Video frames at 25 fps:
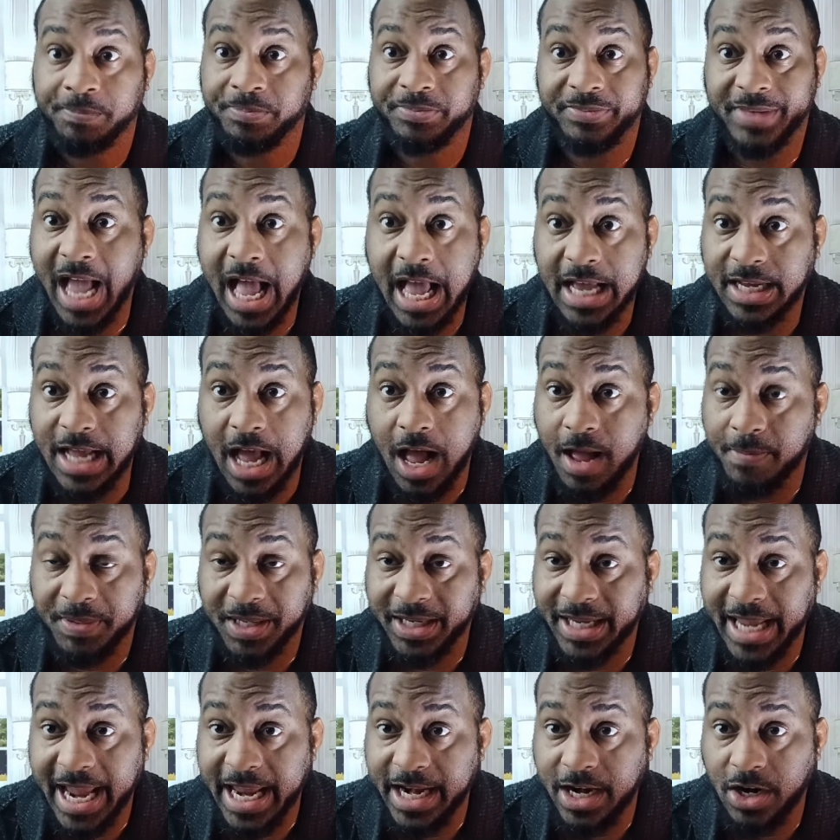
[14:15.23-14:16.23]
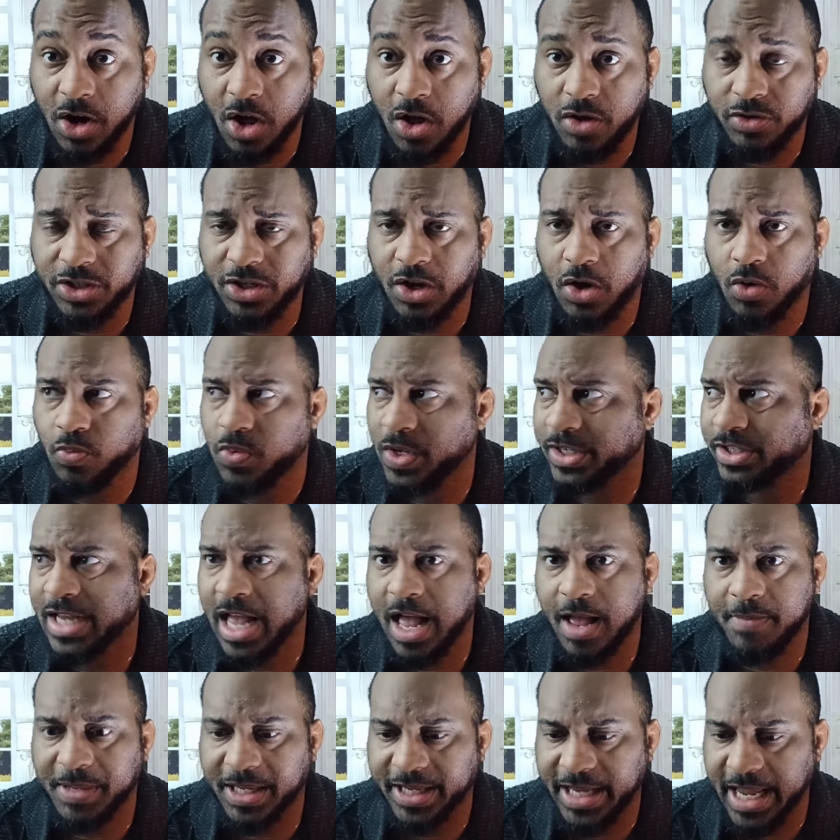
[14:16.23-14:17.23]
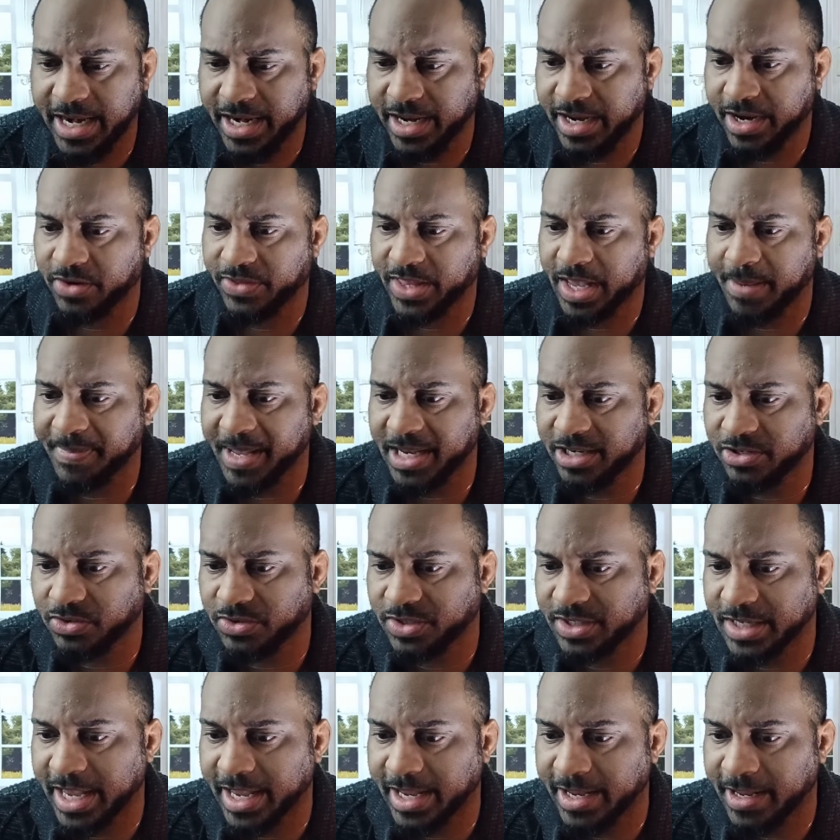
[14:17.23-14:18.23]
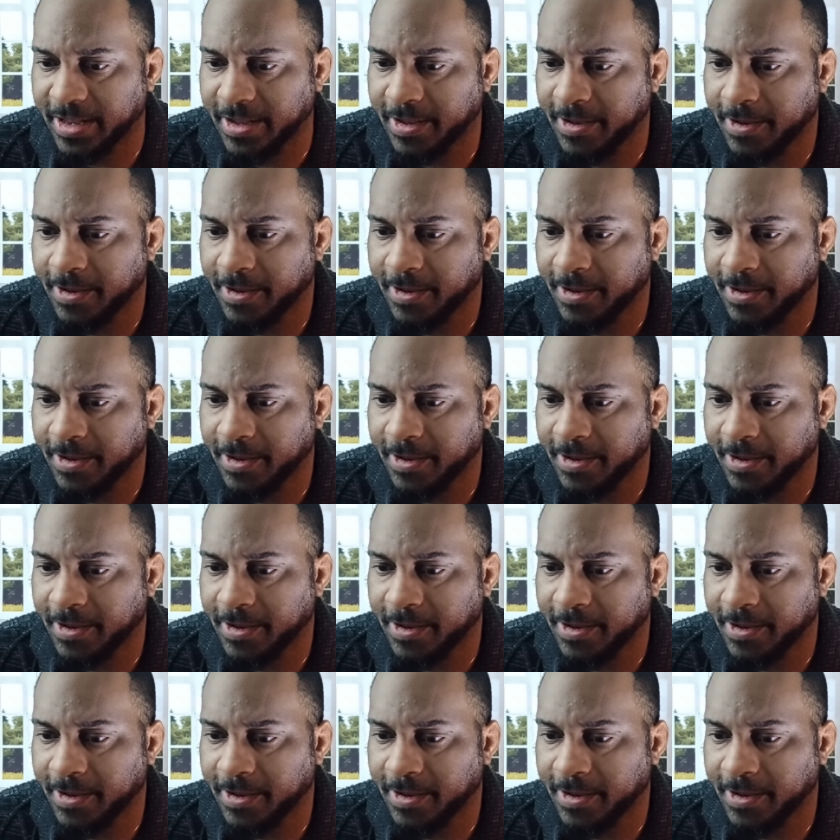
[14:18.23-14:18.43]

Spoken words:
Not complicated. Also, what's complicated here that makes her say,